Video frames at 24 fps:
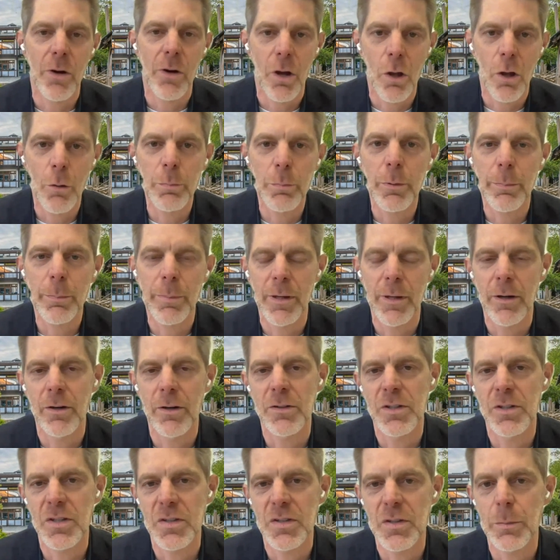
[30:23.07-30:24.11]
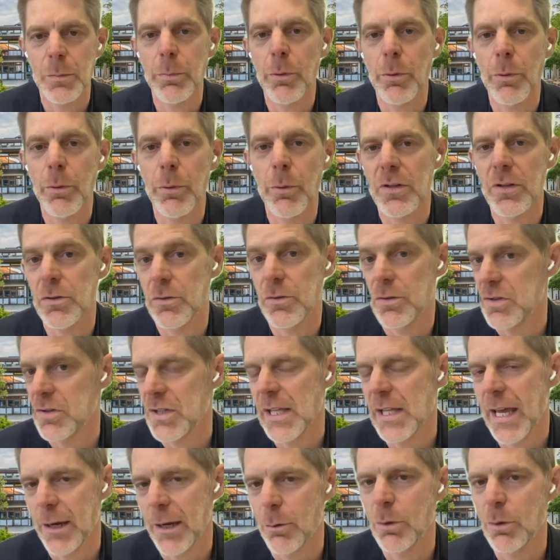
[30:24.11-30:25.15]
they are all prepared to support
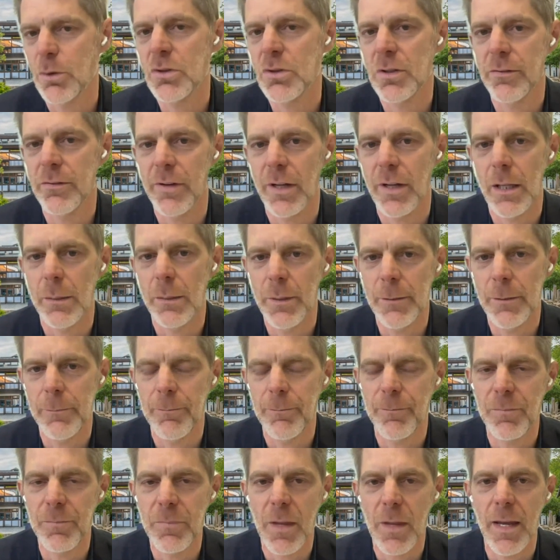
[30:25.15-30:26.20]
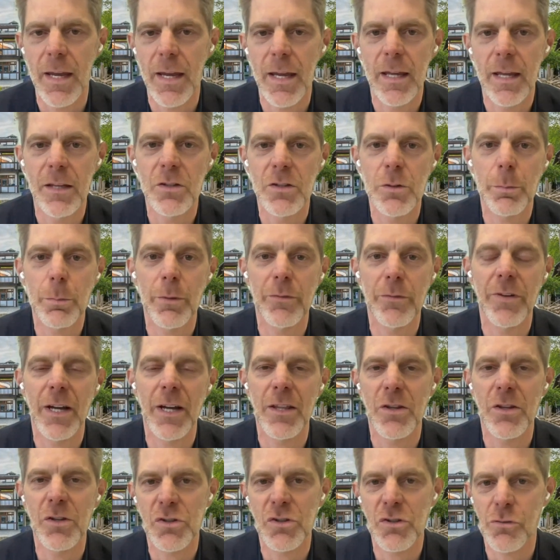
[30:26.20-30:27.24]
students' language development and to
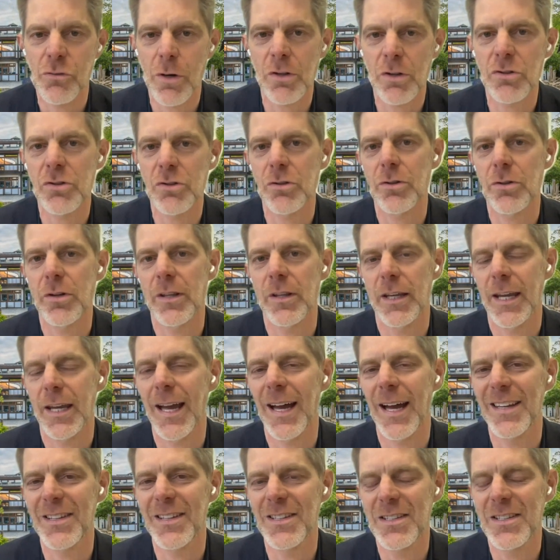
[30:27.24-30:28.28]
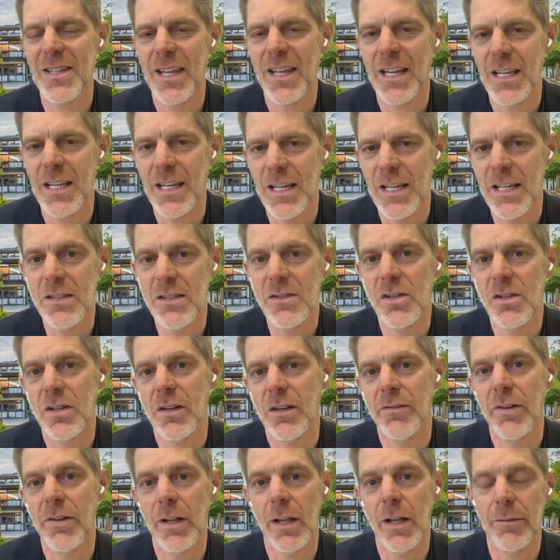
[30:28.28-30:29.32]
provide the structure and the guidance they
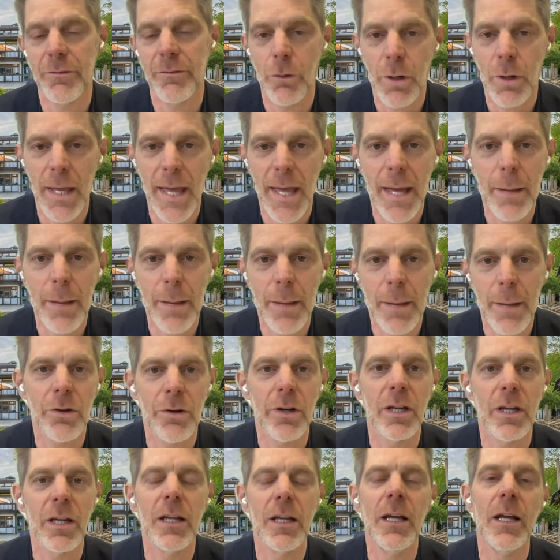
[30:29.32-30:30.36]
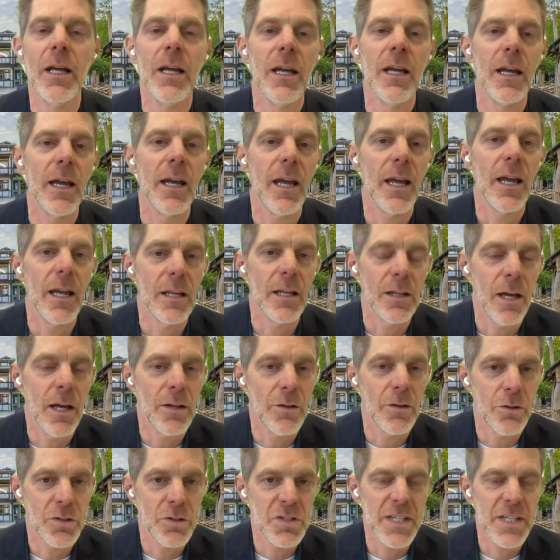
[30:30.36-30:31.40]
need to develop vocabulary
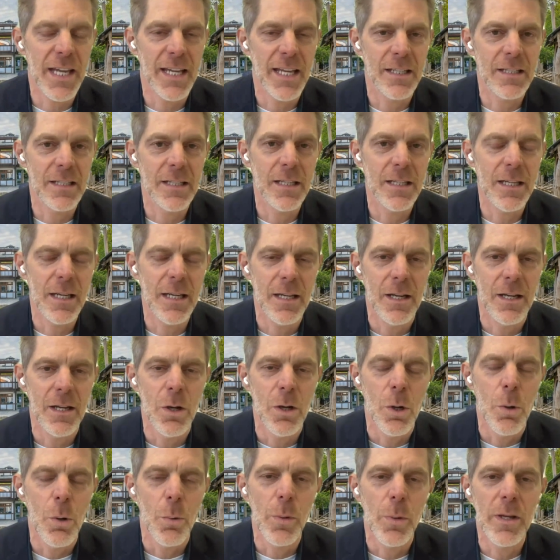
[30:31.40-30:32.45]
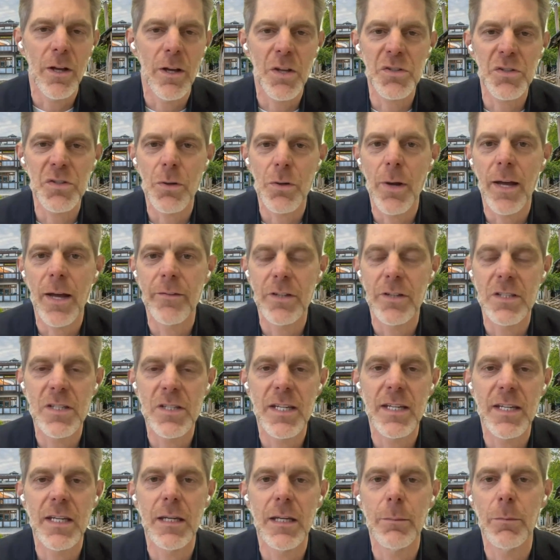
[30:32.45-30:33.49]
and understanding. We also
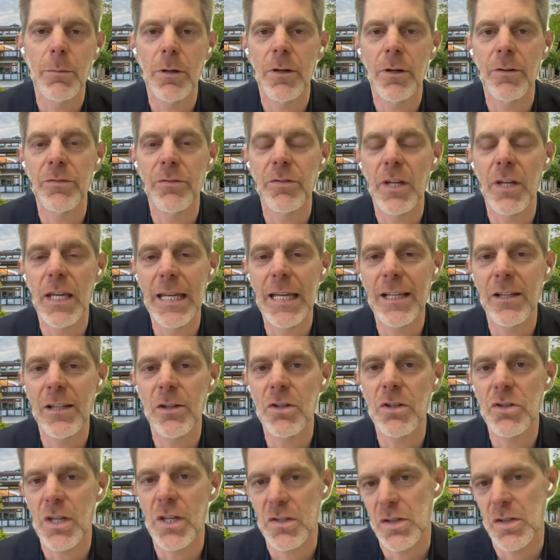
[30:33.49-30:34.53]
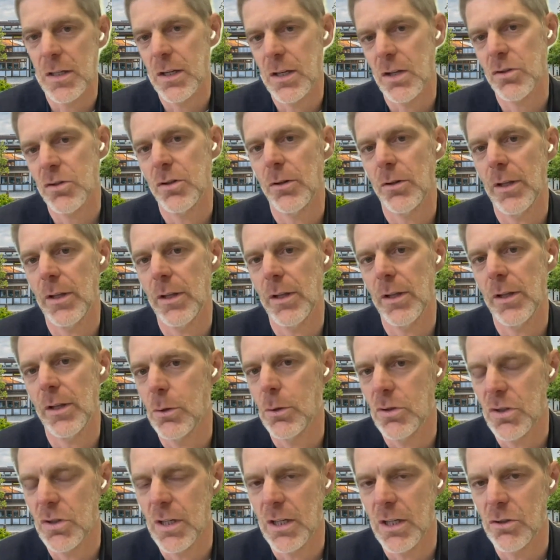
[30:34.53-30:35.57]
have a team of English as additional
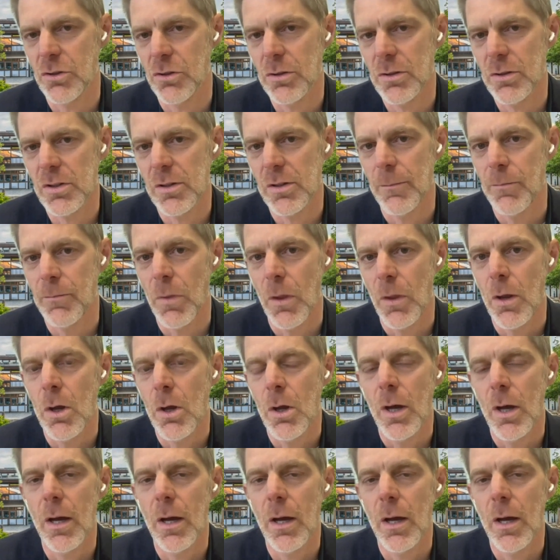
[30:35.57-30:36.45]
language teachers,